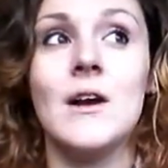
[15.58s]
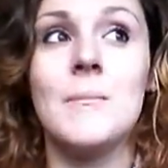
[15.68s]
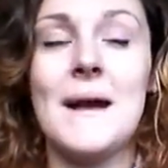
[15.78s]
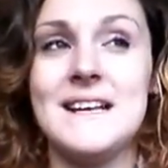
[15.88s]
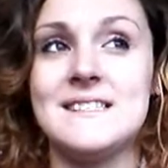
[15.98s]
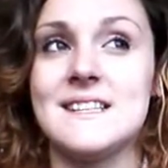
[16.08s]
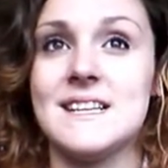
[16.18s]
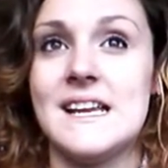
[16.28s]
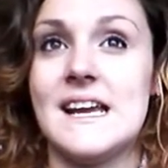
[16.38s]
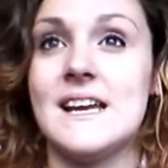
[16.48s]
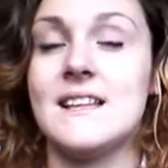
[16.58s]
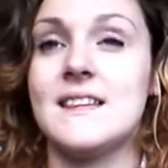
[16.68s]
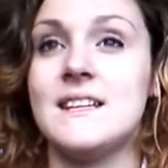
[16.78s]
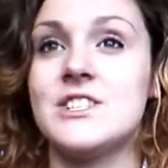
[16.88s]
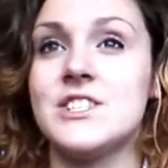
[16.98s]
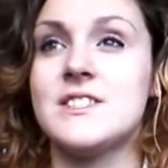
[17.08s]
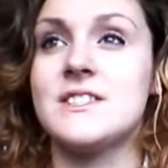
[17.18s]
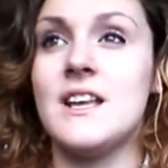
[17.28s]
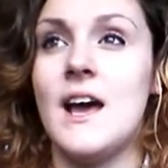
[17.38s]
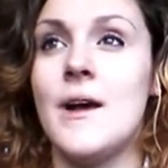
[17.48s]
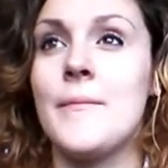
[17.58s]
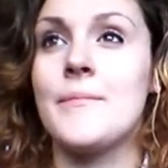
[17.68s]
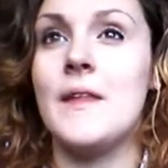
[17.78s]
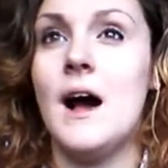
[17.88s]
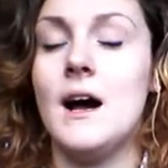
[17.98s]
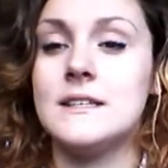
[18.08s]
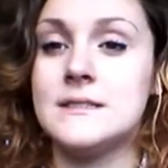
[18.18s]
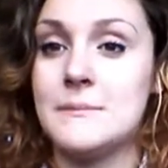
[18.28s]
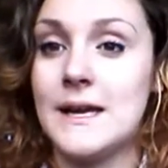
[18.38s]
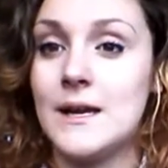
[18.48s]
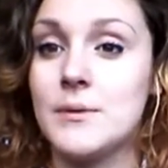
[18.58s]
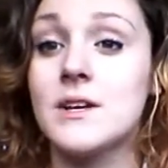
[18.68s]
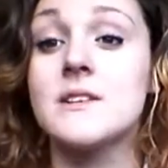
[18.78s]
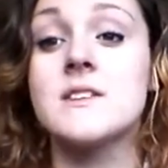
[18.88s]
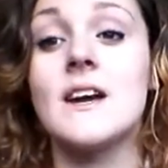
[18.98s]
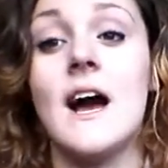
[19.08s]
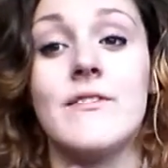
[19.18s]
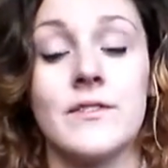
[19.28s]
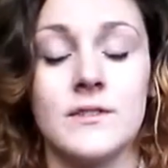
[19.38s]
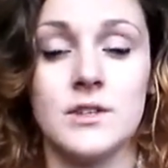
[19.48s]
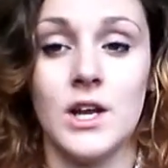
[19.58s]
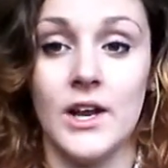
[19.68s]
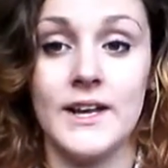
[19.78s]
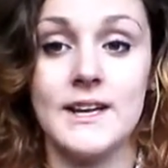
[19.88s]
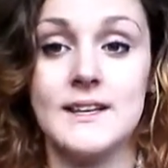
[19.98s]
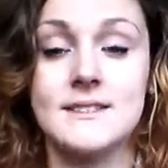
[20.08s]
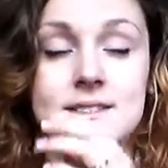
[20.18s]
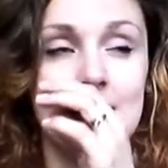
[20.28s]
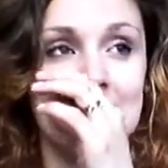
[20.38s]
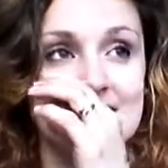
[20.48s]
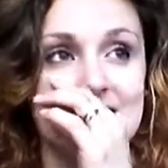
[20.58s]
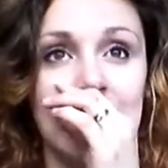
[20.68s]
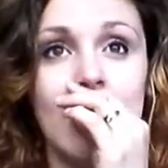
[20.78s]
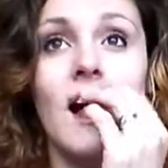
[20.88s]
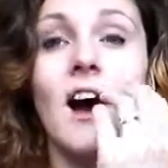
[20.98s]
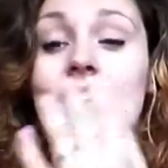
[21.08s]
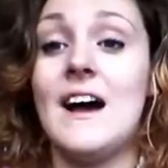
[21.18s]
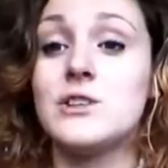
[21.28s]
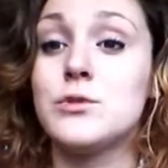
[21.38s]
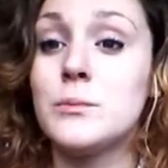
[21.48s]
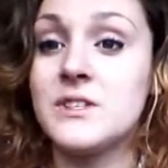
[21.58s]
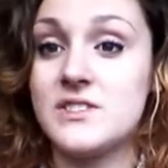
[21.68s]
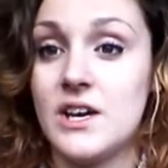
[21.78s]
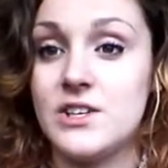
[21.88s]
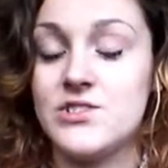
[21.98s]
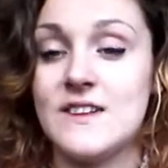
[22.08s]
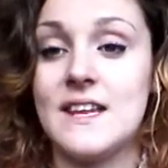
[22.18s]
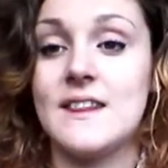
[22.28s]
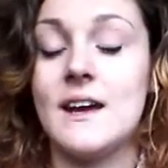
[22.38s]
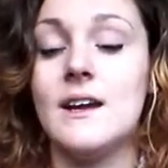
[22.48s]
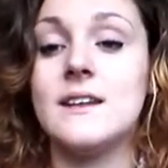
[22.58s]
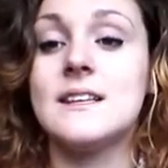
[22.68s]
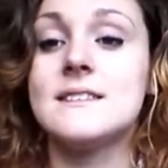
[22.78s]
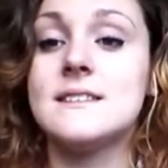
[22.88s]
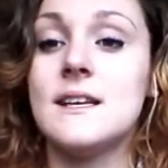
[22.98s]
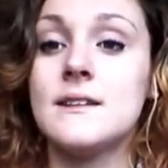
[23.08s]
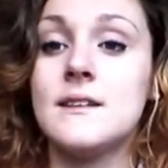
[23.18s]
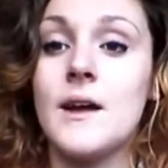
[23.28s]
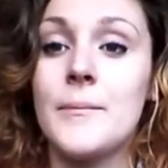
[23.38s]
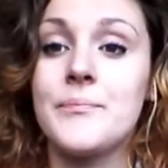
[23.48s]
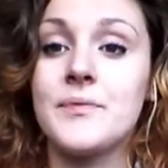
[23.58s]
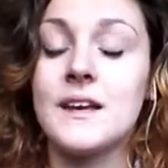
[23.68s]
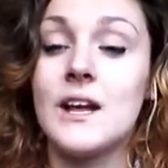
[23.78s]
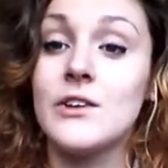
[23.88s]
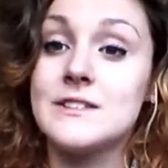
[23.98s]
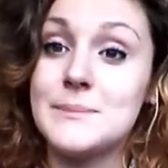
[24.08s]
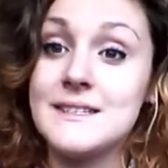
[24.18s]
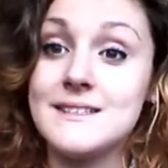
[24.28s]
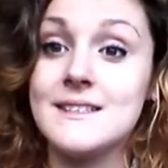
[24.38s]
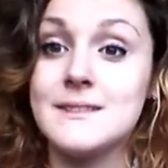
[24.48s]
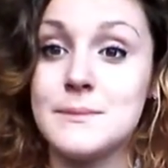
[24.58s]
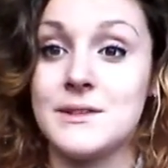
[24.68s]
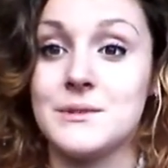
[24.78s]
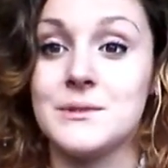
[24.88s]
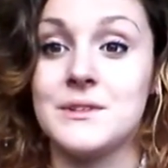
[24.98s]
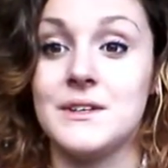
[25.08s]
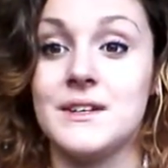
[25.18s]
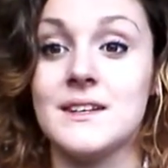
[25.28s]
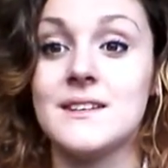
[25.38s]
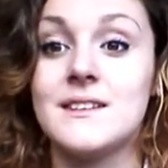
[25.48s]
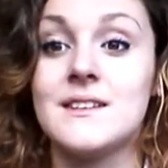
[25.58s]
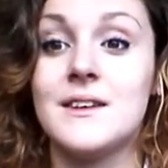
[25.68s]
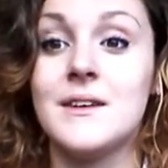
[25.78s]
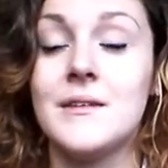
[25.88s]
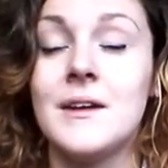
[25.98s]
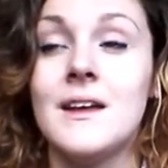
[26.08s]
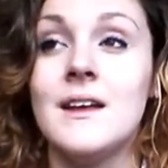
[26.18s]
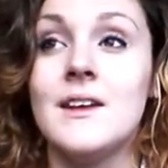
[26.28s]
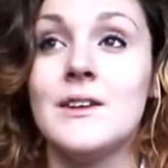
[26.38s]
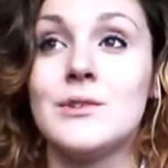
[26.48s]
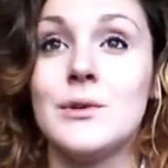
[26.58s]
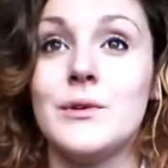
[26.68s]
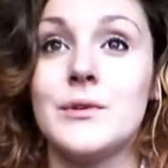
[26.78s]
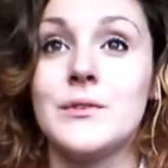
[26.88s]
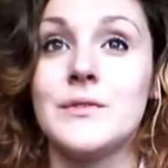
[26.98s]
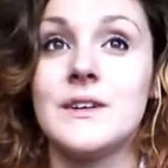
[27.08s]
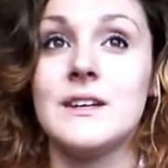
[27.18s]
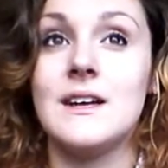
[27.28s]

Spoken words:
Basically, they just asked me, because I have colitis and I've had all my surgery and that, they said, can I speak to these medical students to sort of